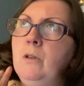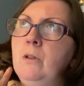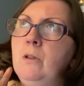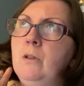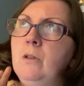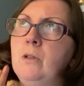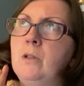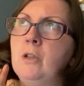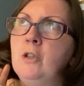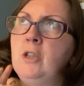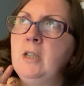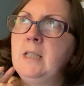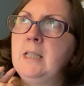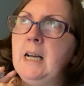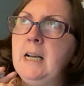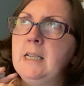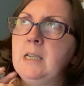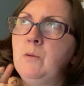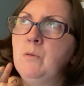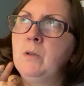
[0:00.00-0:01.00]
So she
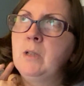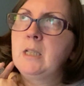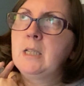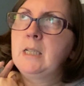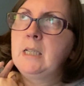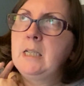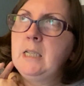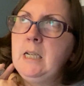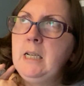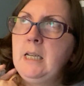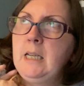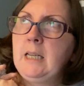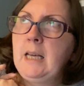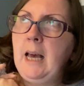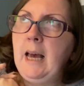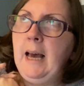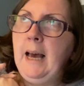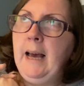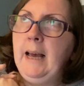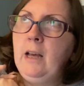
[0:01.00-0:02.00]
said it was a
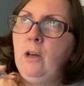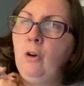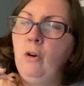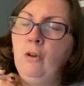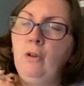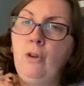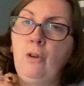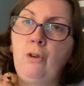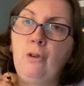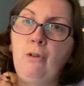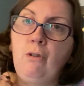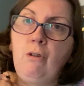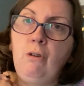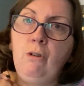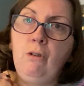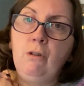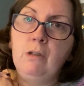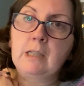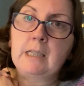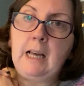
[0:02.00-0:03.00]
DK, or you could
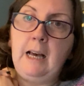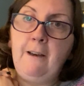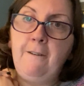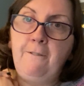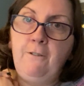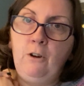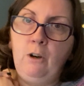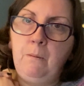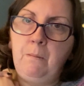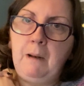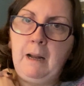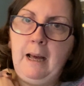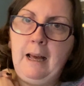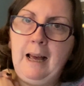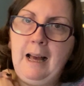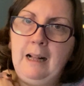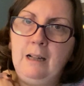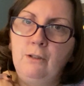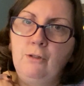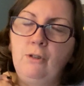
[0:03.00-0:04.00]
use like 4-ply
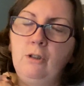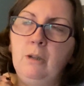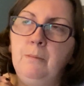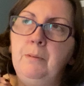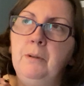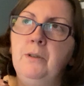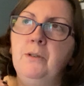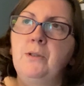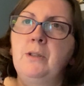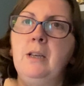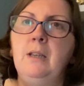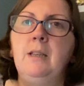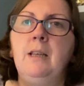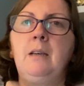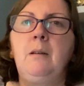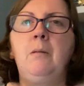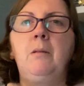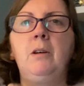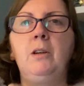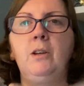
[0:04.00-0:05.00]
held double. So I
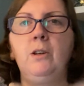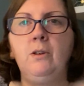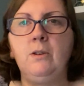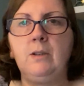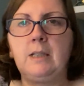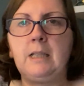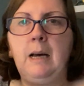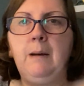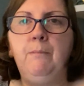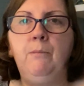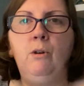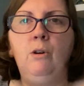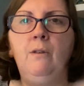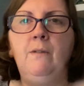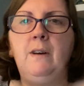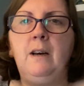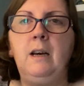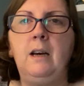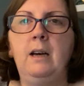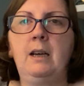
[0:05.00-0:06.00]
think I'm going to use that more of
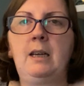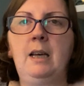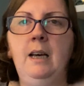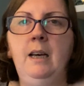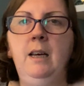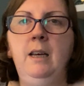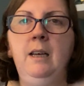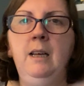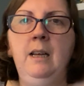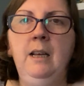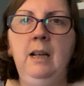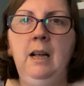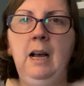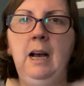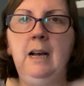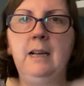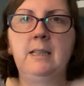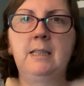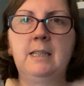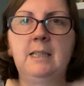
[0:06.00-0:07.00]
a
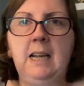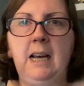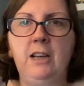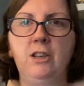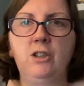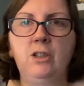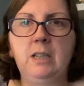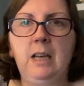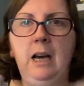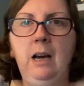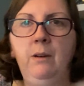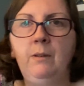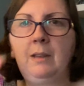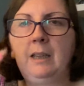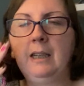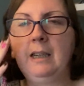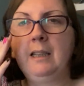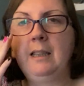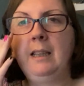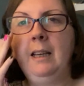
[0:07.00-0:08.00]
stash down
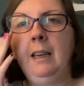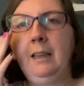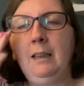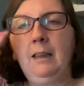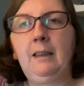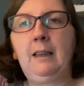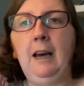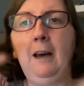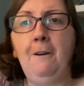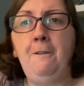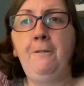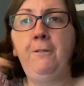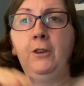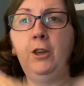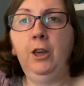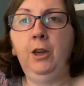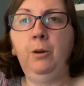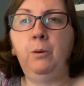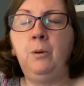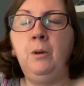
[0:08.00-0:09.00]
kind of thing and get a
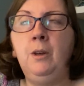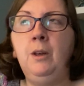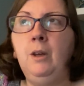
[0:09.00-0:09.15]
few